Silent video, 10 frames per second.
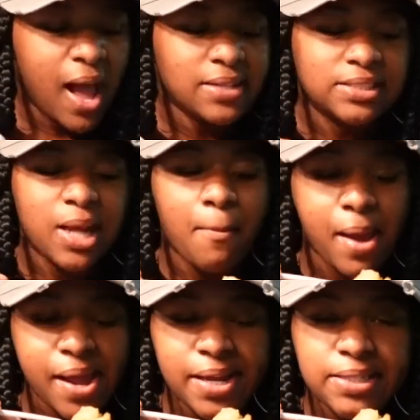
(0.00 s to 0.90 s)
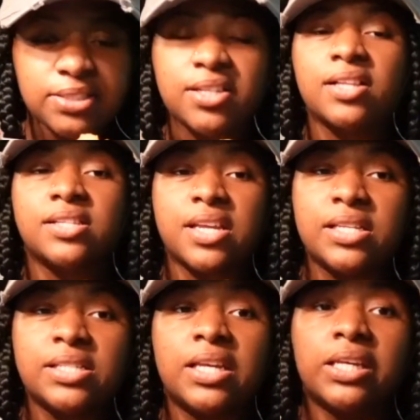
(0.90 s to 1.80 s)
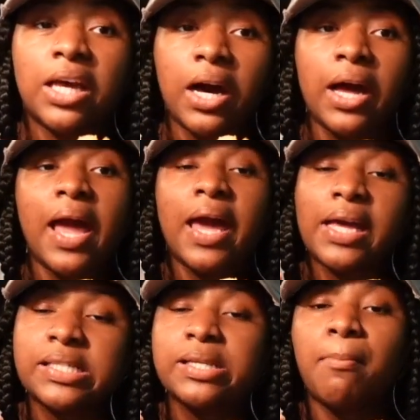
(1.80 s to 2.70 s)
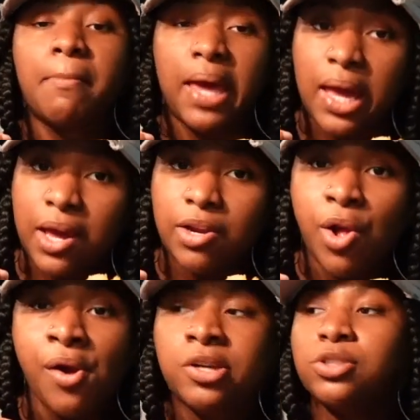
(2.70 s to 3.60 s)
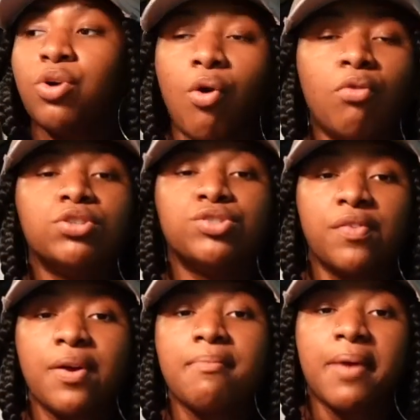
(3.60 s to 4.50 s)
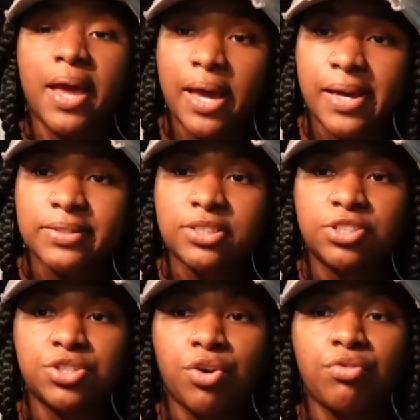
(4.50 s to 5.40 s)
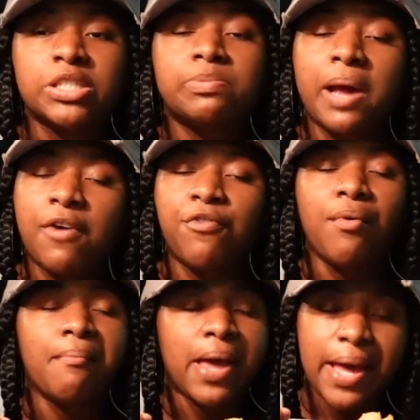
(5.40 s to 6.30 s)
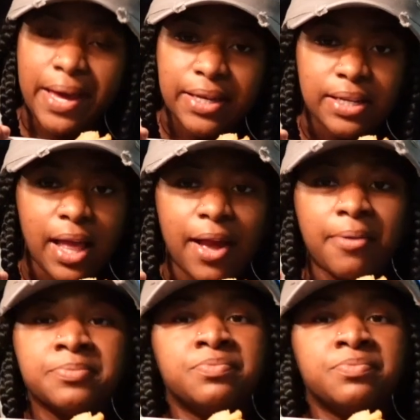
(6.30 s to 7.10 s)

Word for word: I need a man, a decent, young, handsome man, goal-driven man, you know, respectful man. Like,